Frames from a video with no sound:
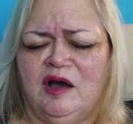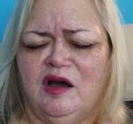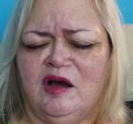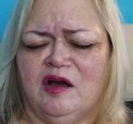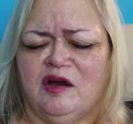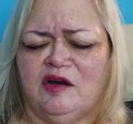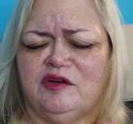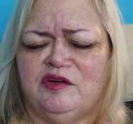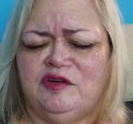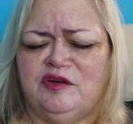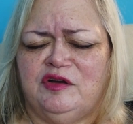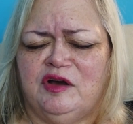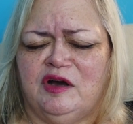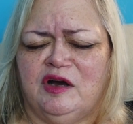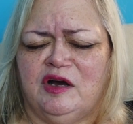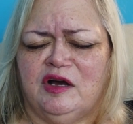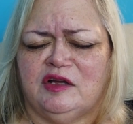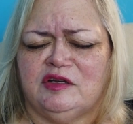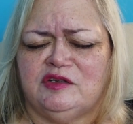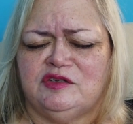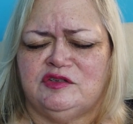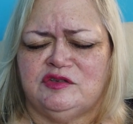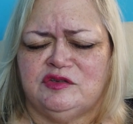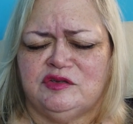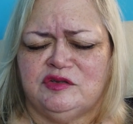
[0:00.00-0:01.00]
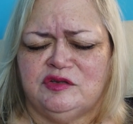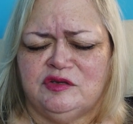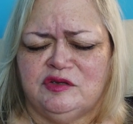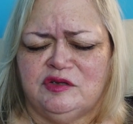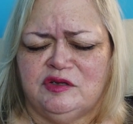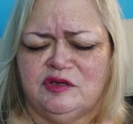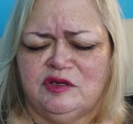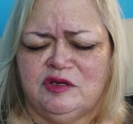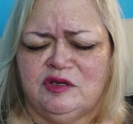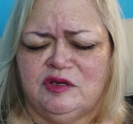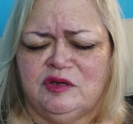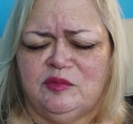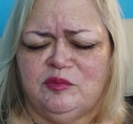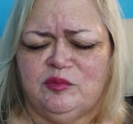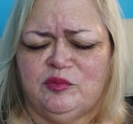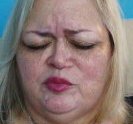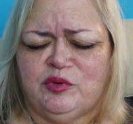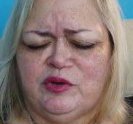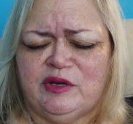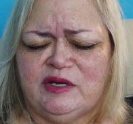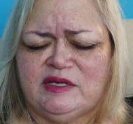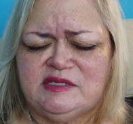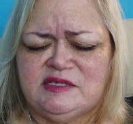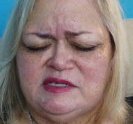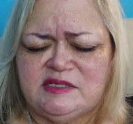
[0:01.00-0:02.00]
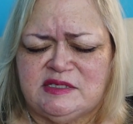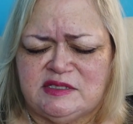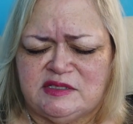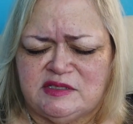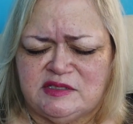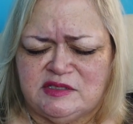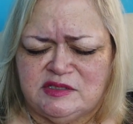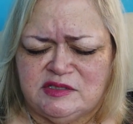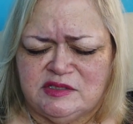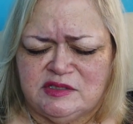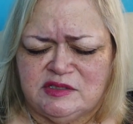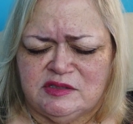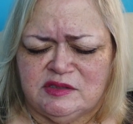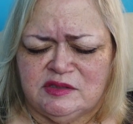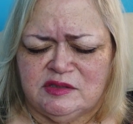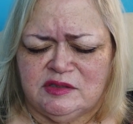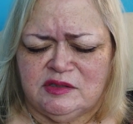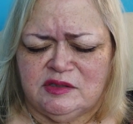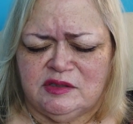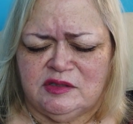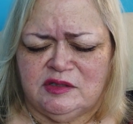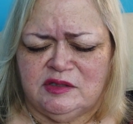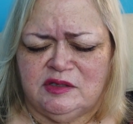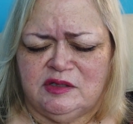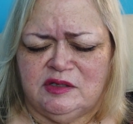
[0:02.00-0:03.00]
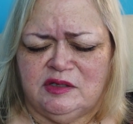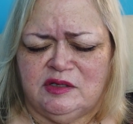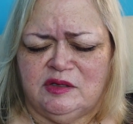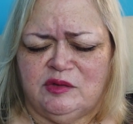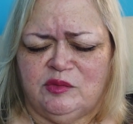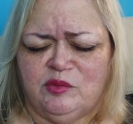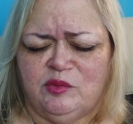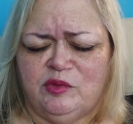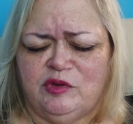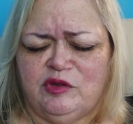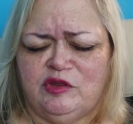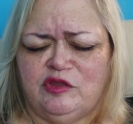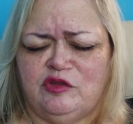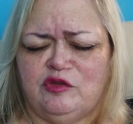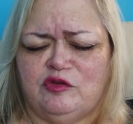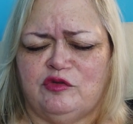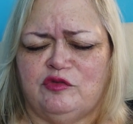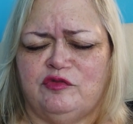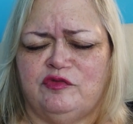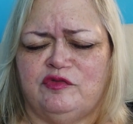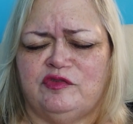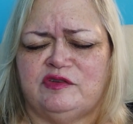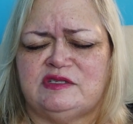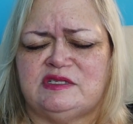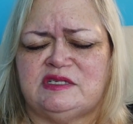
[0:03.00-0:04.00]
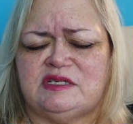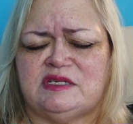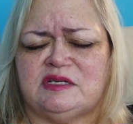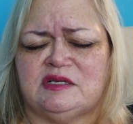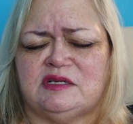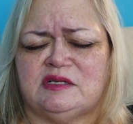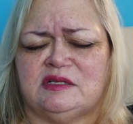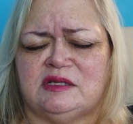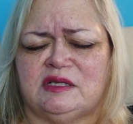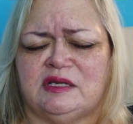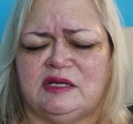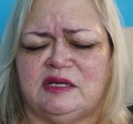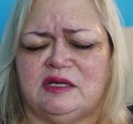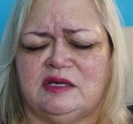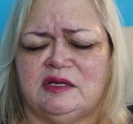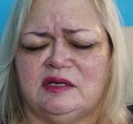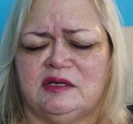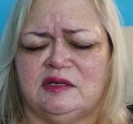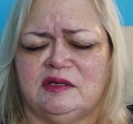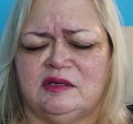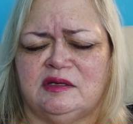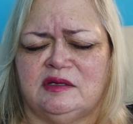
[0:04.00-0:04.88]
are not present with you physically,